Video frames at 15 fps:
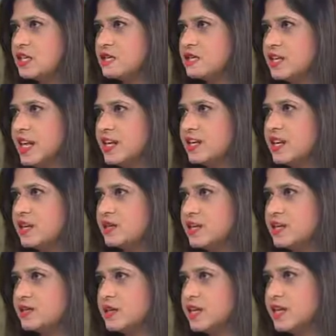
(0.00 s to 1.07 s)
So right now
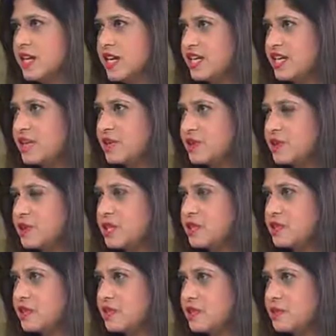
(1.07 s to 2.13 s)
it's being 18
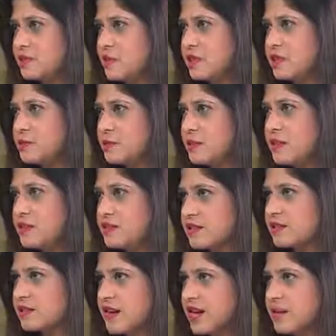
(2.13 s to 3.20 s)
rupees is what is being
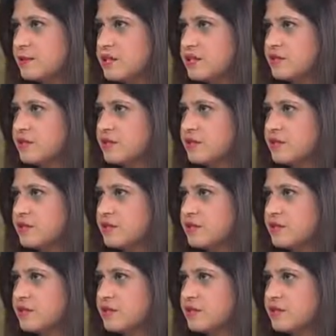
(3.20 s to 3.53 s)
ascribed.